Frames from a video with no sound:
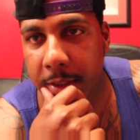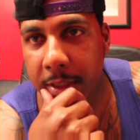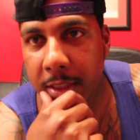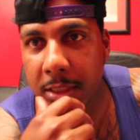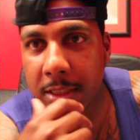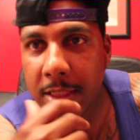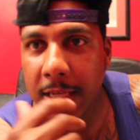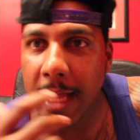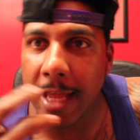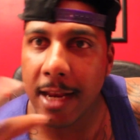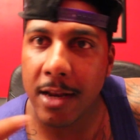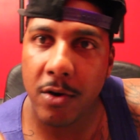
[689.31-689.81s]

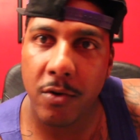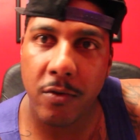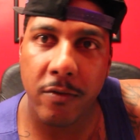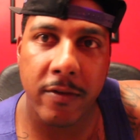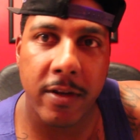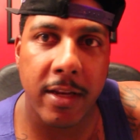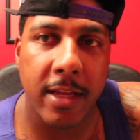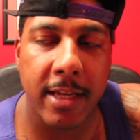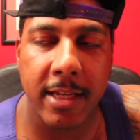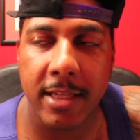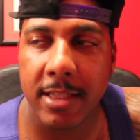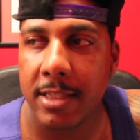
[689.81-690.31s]
Shining
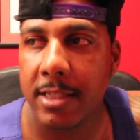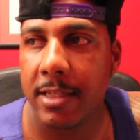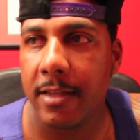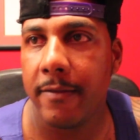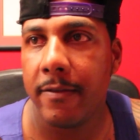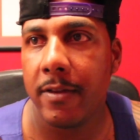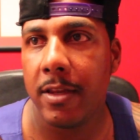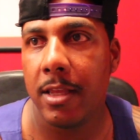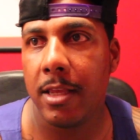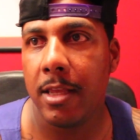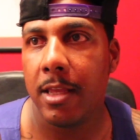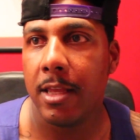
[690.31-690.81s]
over
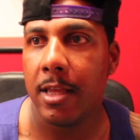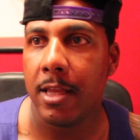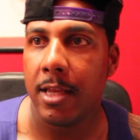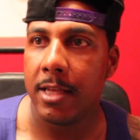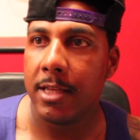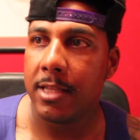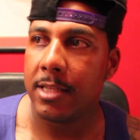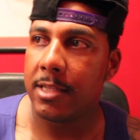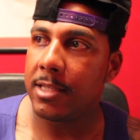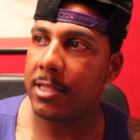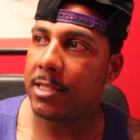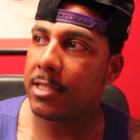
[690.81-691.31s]
negativity.
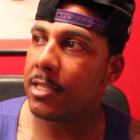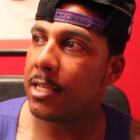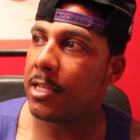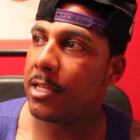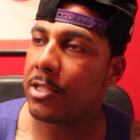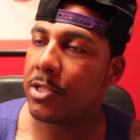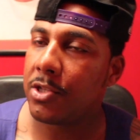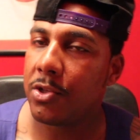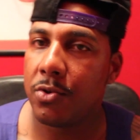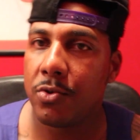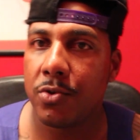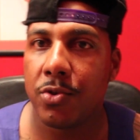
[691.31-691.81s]

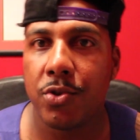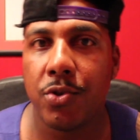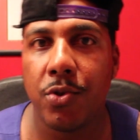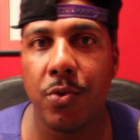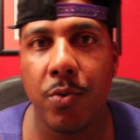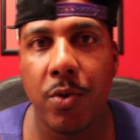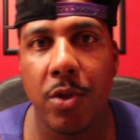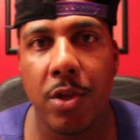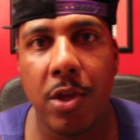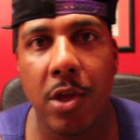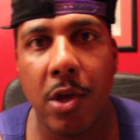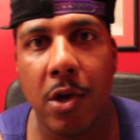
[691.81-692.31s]
S.O.N
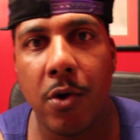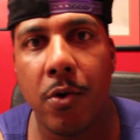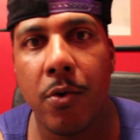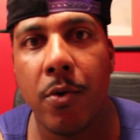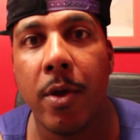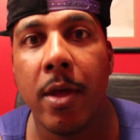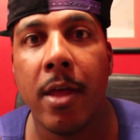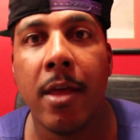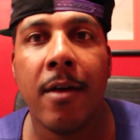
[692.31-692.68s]
Studio.